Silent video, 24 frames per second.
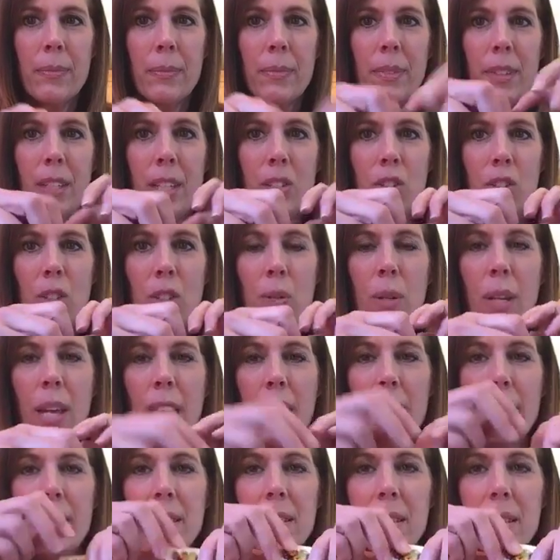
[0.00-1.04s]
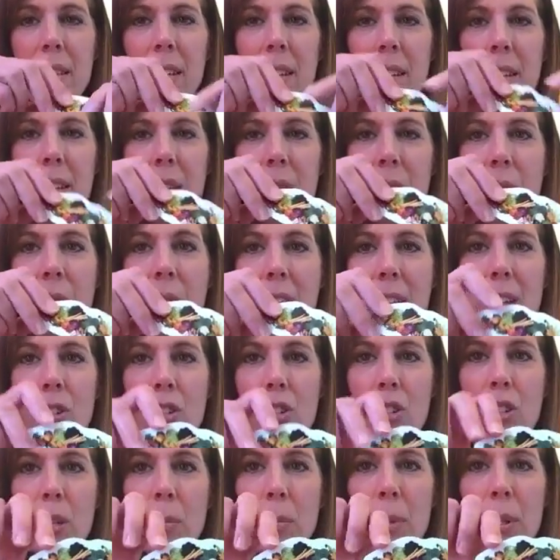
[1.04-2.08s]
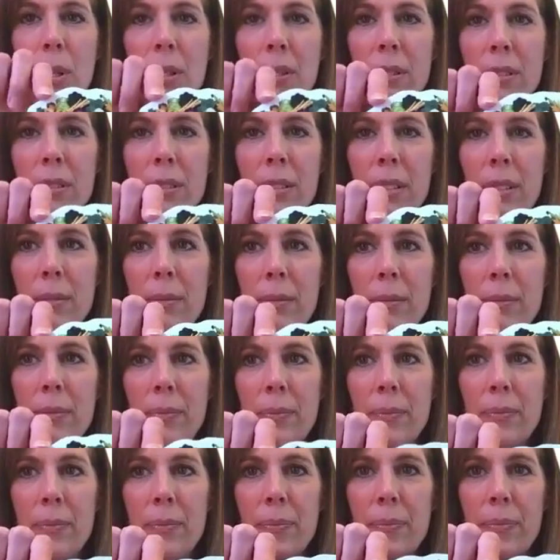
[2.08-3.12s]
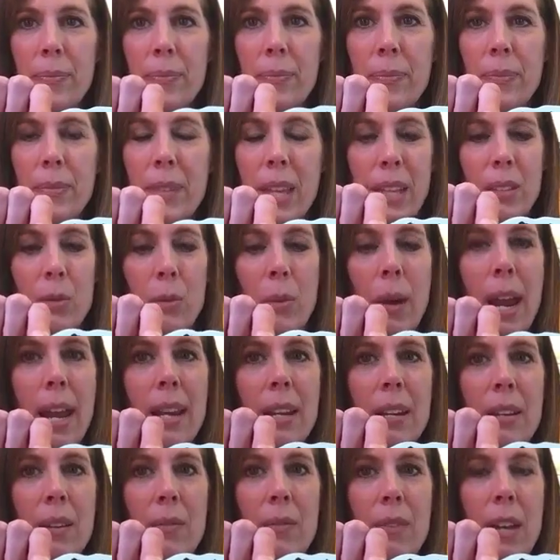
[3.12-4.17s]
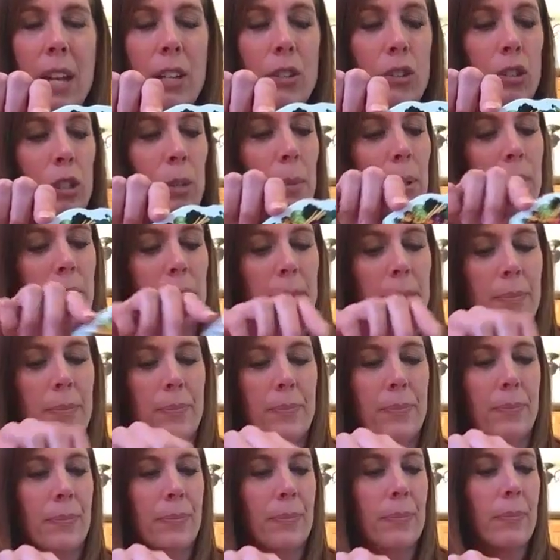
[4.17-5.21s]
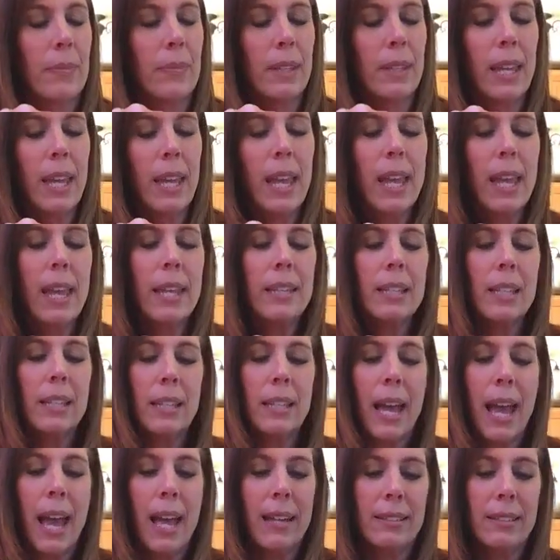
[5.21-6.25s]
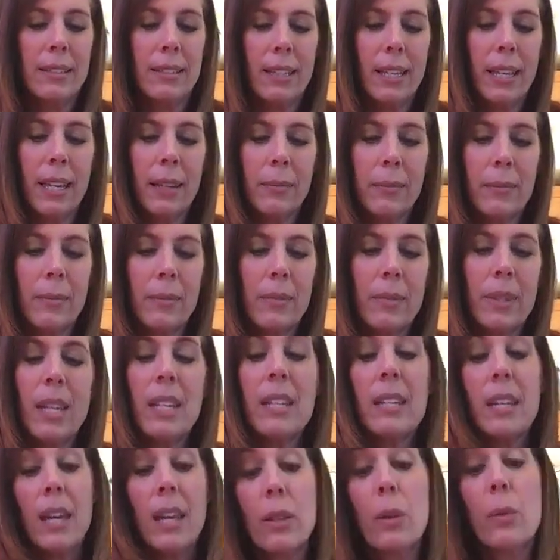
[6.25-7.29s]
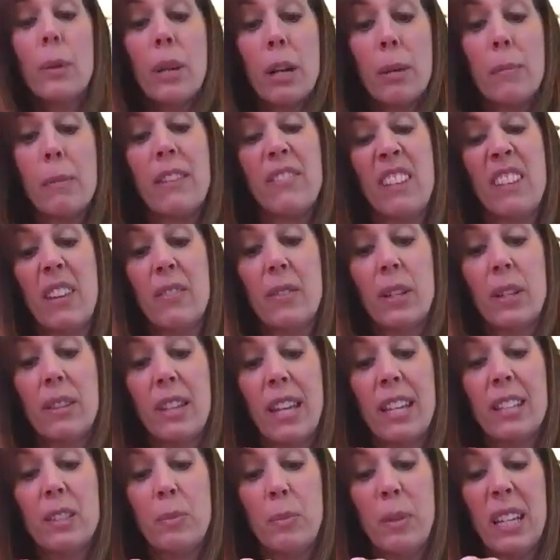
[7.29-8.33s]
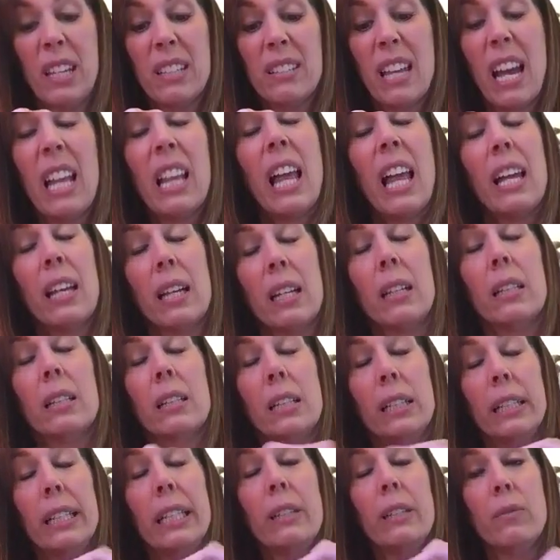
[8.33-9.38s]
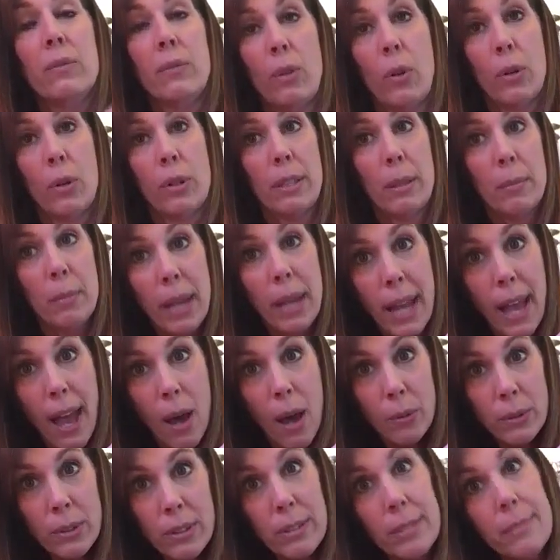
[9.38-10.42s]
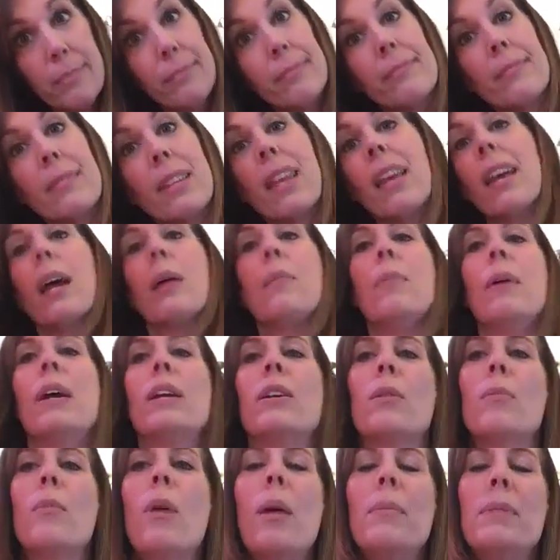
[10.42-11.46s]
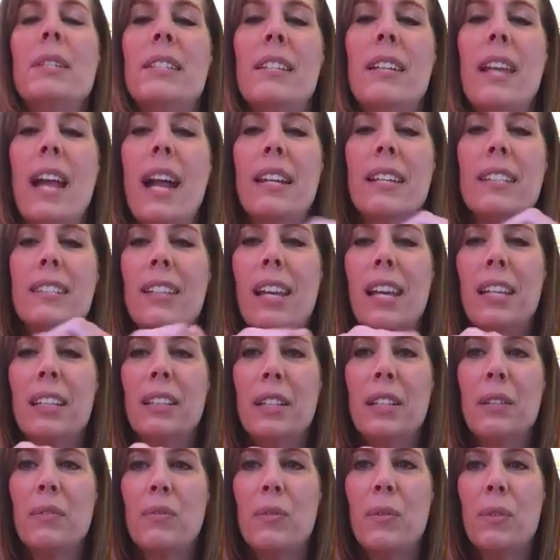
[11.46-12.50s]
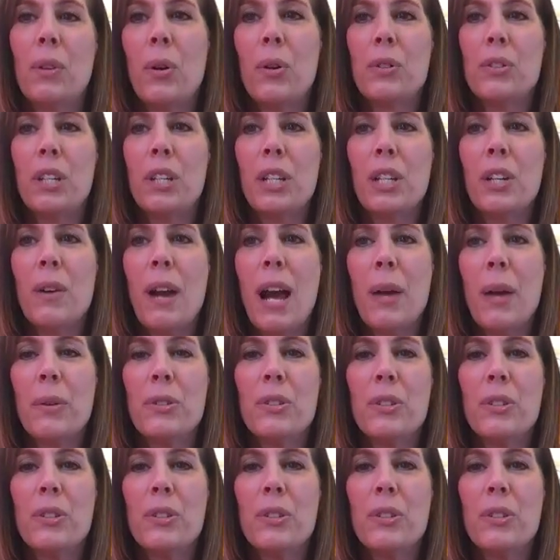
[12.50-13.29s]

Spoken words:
Did you guess vegetables? That's right, vegetables. And the last thing, another one of my favorite things, because I like clean floors in my house. I bet your mommies and daddies like clean floors at your house